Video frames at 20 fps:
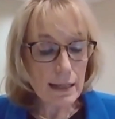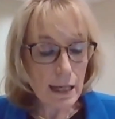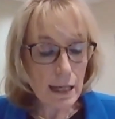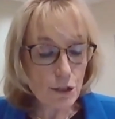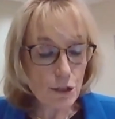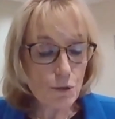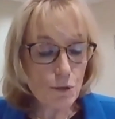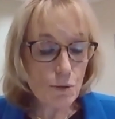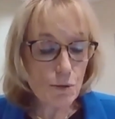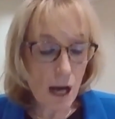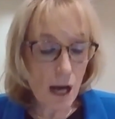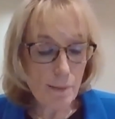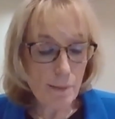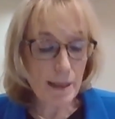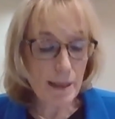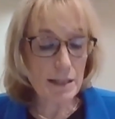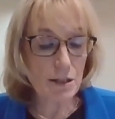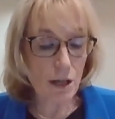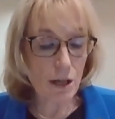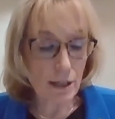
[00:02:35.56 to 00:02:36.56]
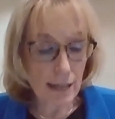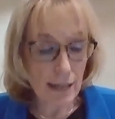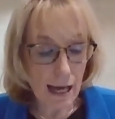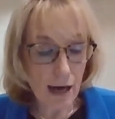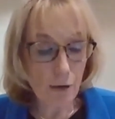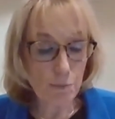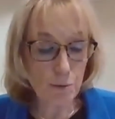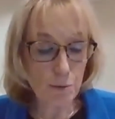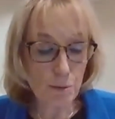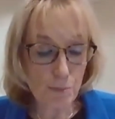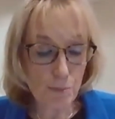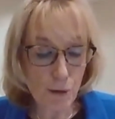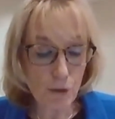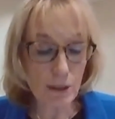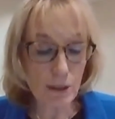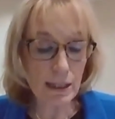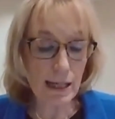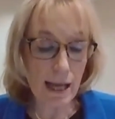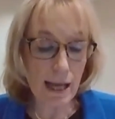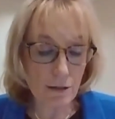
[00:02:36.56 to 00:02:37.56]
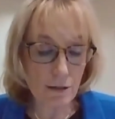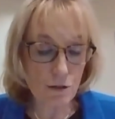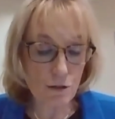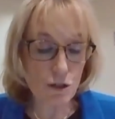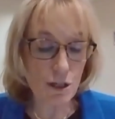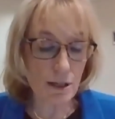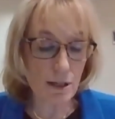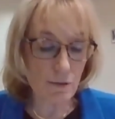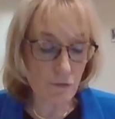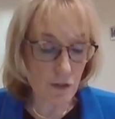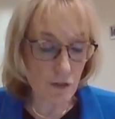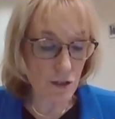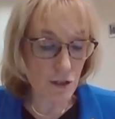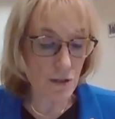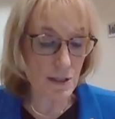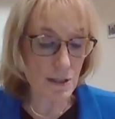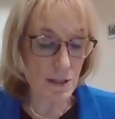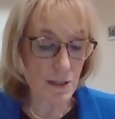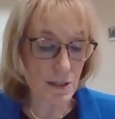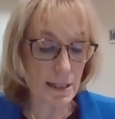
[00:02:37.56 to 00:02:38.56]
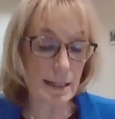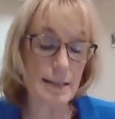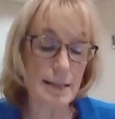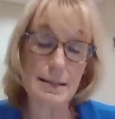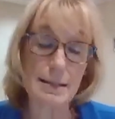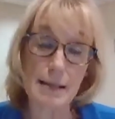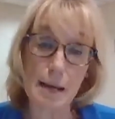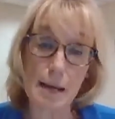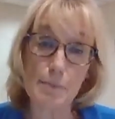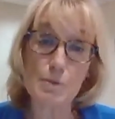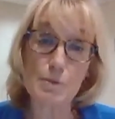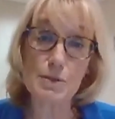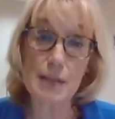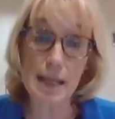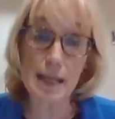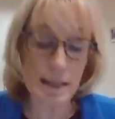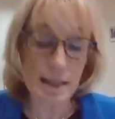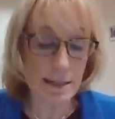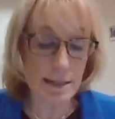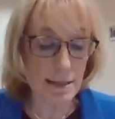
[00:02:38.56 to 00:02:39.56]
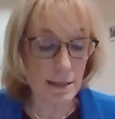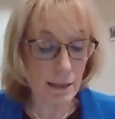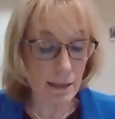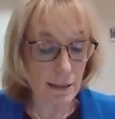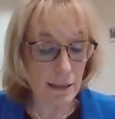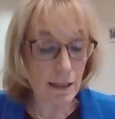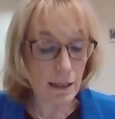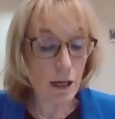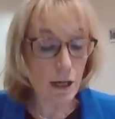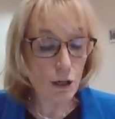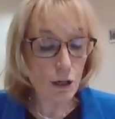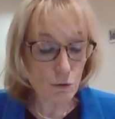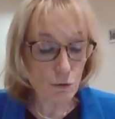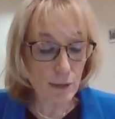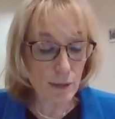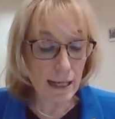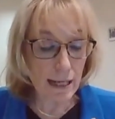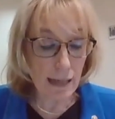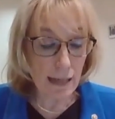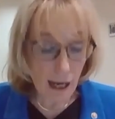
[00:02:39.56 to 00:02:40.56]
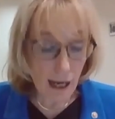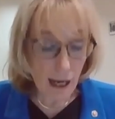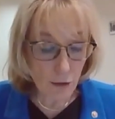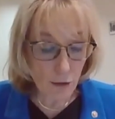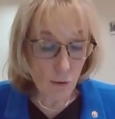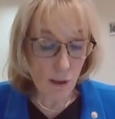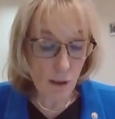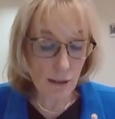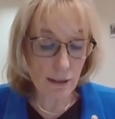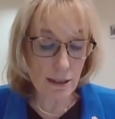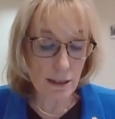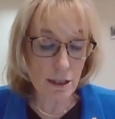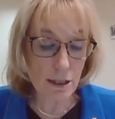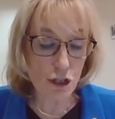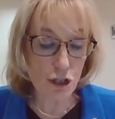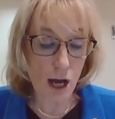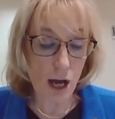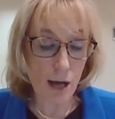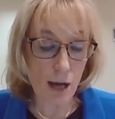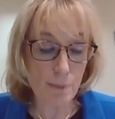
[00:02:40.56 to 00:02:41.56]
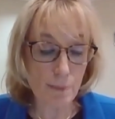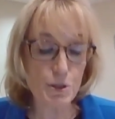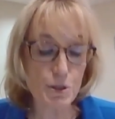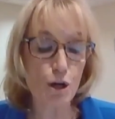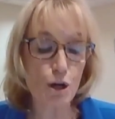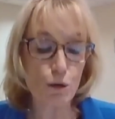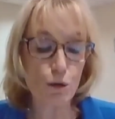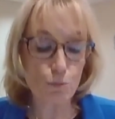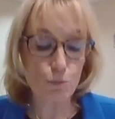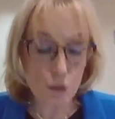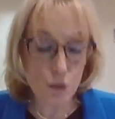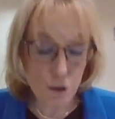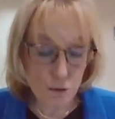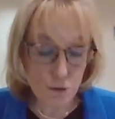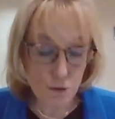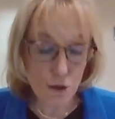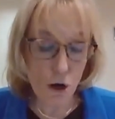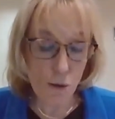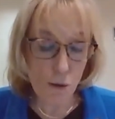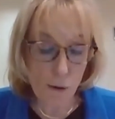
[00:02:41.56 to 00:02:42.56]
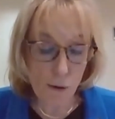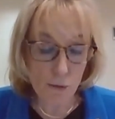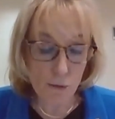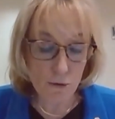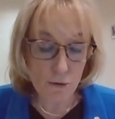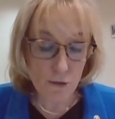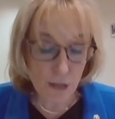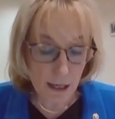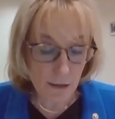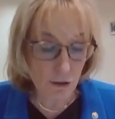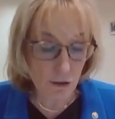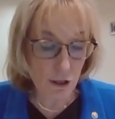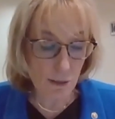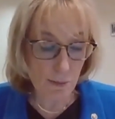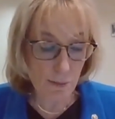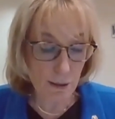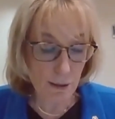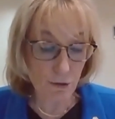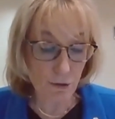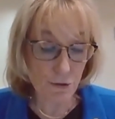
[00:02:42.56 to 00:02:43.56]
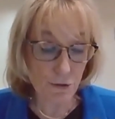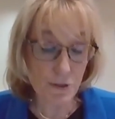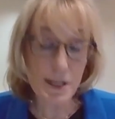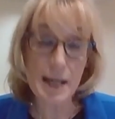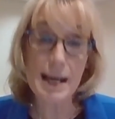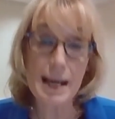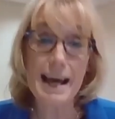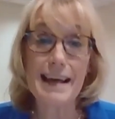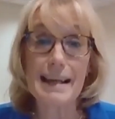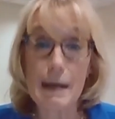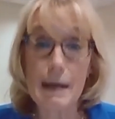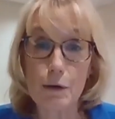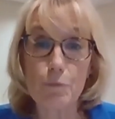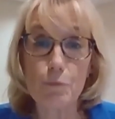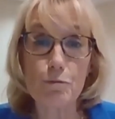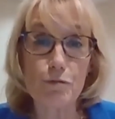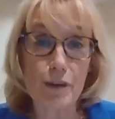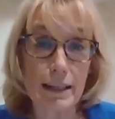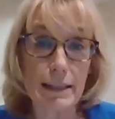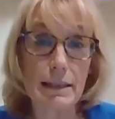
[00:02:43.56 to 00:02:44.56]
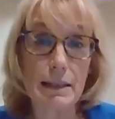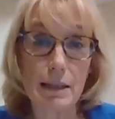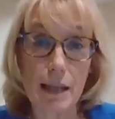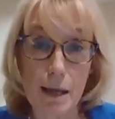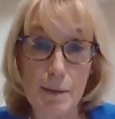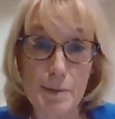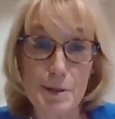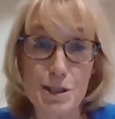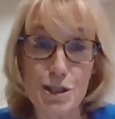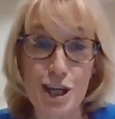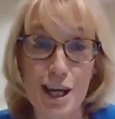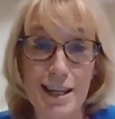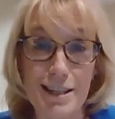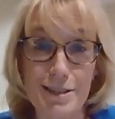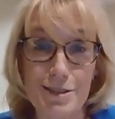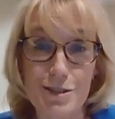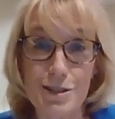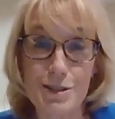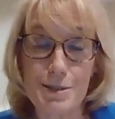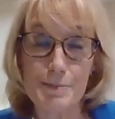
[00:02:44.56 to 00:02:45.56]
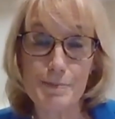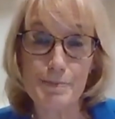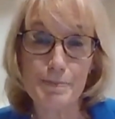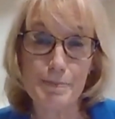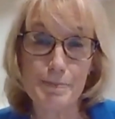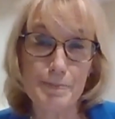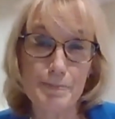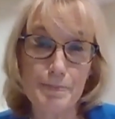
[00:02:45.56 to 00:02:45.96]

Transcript: Can you comment on how promoting energy efficiency can simultaneously create high quality jobs, reduce homeowners' energy bills, and help fight climate change?